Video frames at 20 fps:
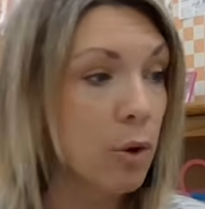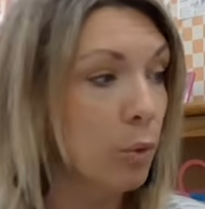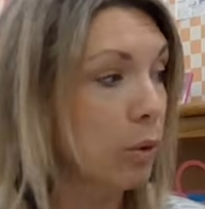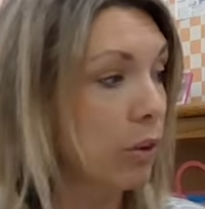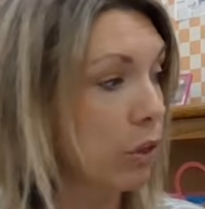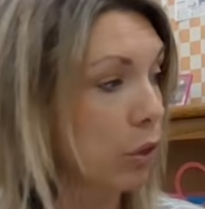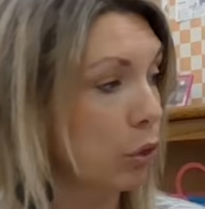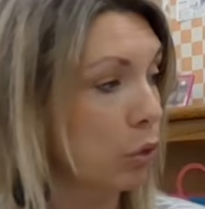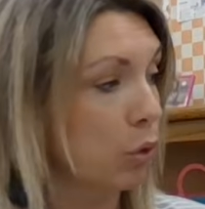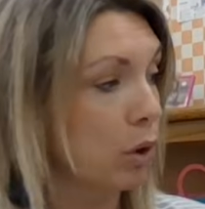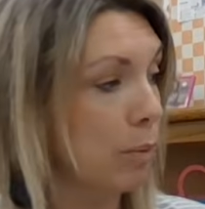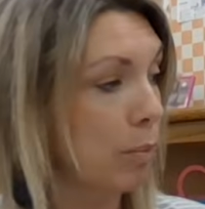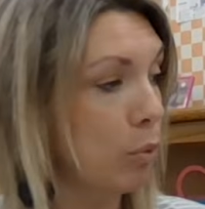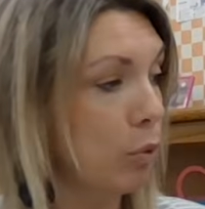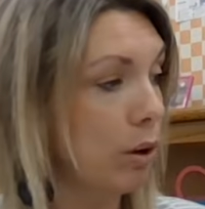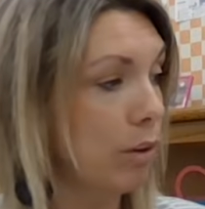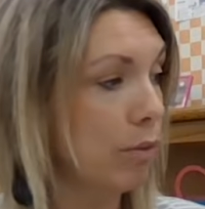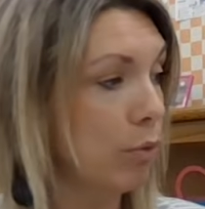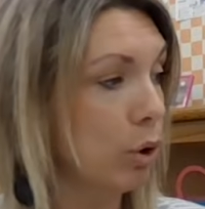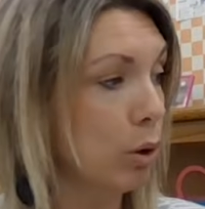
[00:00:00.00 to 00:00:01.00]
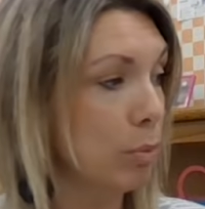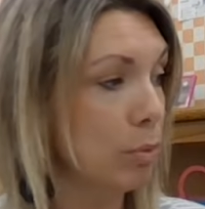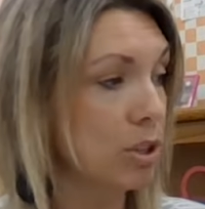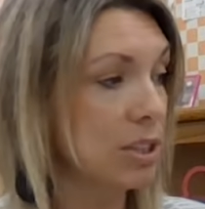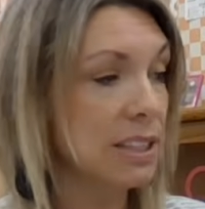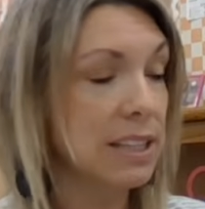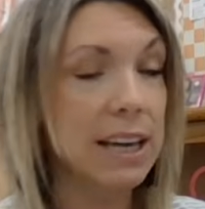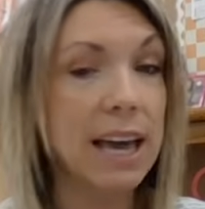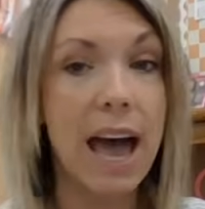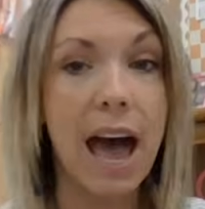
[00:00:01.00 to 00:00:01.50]
with a
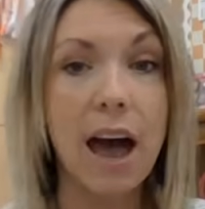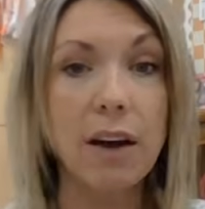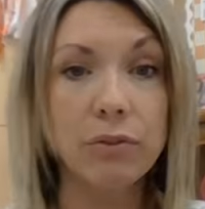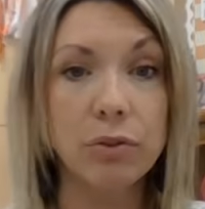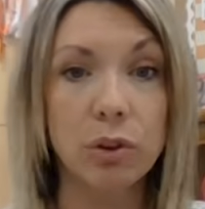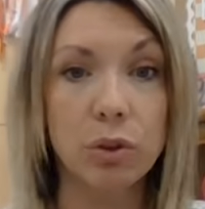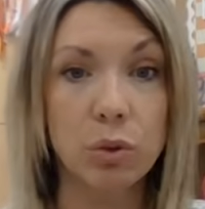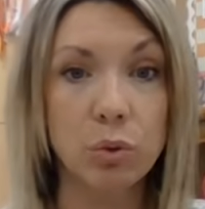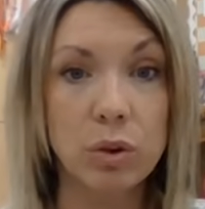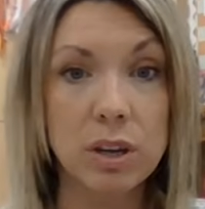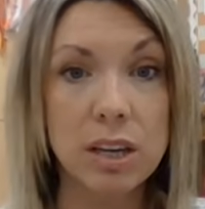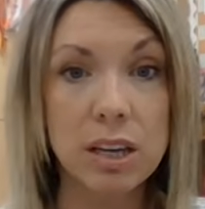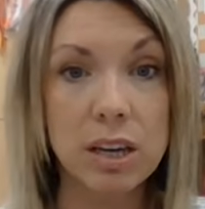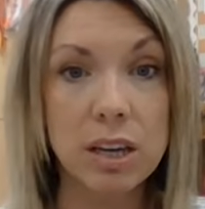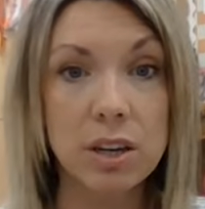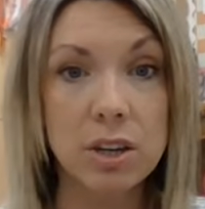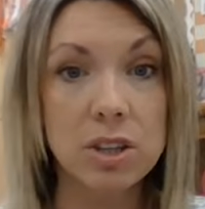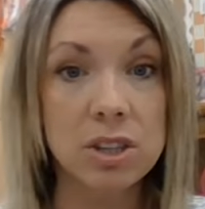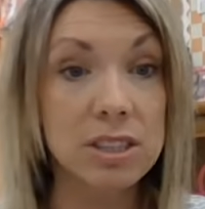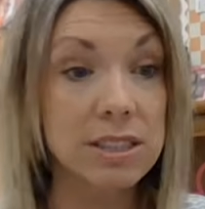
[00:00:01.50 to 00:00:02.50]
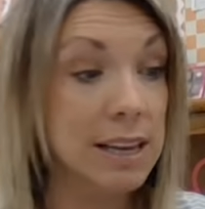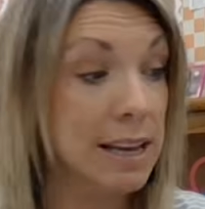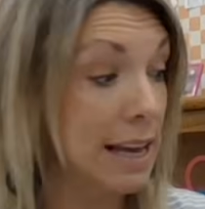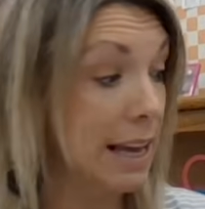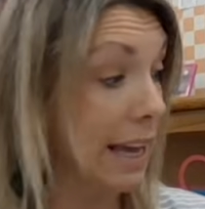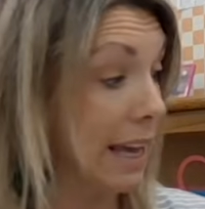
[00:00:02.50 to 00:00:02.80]
3.4% after 3 years,